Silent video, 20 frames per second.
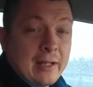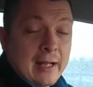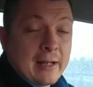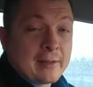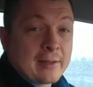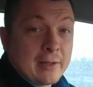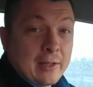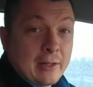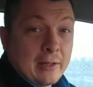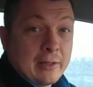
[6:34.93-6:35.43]
Yeah,
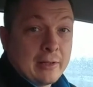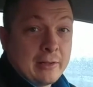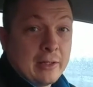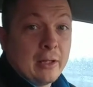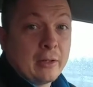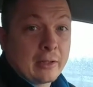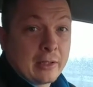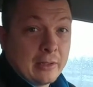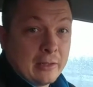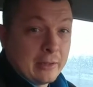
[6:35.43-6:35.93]
sorry.
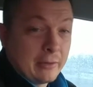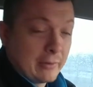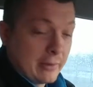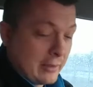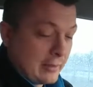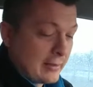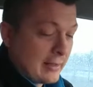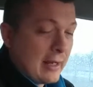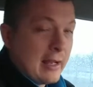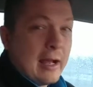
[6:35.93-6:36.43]
Dunkin'
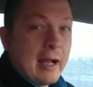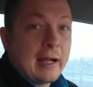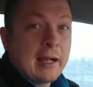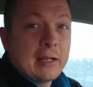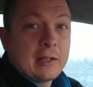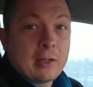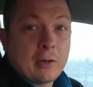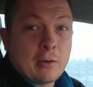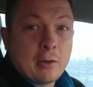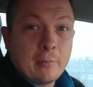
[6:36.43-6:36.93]
Donuts. I
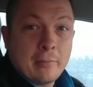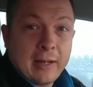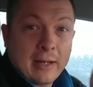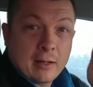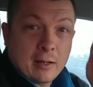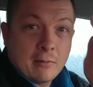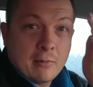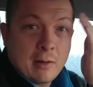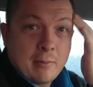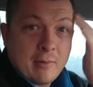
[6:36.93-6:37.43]
got Donut
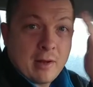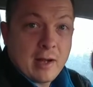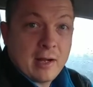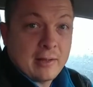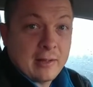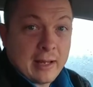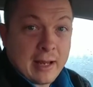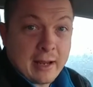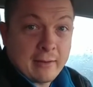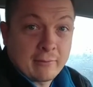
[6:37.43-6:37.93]
Bank on my
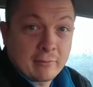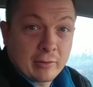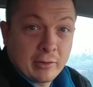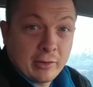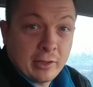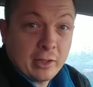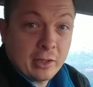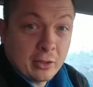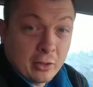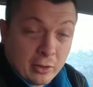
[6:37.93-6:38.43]
mind. They have
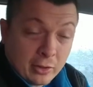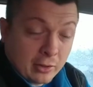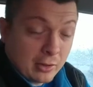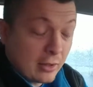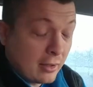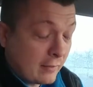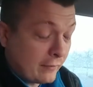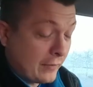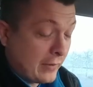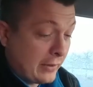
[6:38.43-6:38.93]
really good
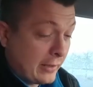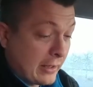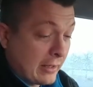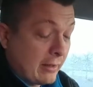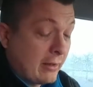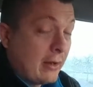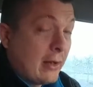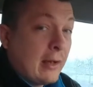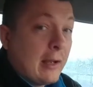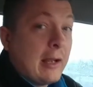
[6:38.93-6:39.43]
coffee
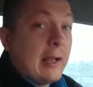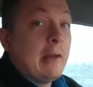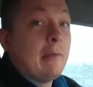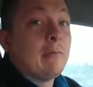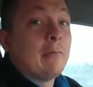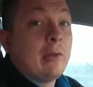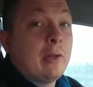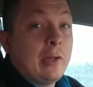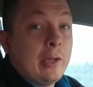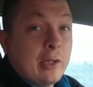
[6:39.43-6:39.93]
there
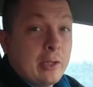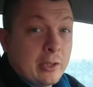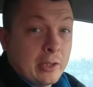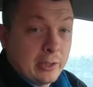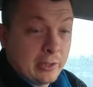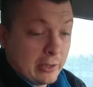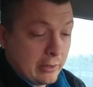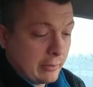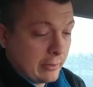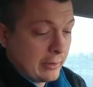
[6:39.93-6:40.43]
and really
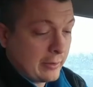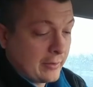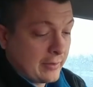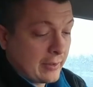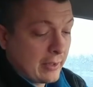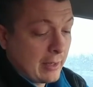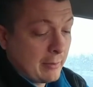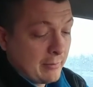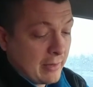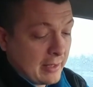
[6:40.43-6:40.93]
good donuts.
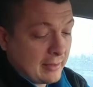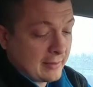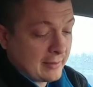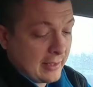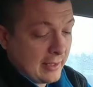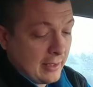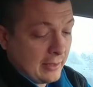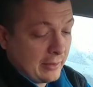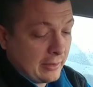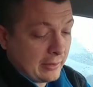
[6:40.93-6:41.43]
So I'm not
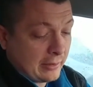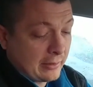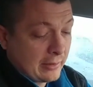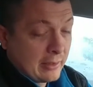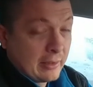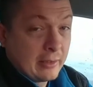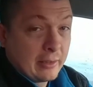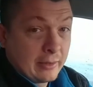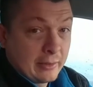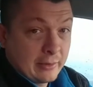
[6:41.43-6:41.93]
saying that
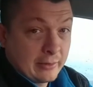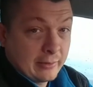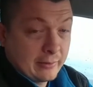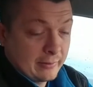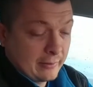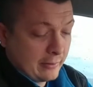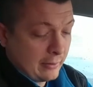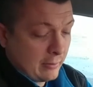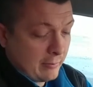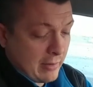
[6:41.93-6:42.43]

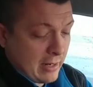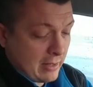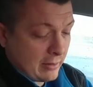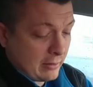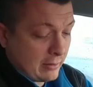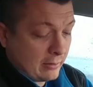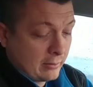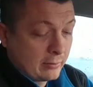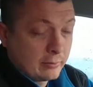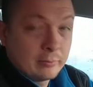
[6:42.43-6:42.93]
they're
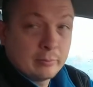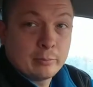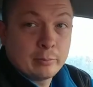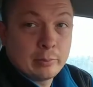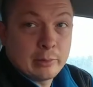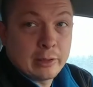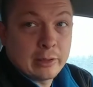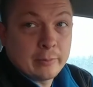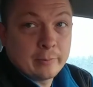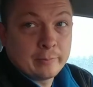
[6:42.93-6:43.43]
better,
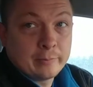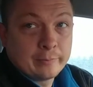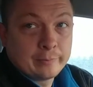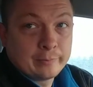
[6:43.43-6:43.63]
but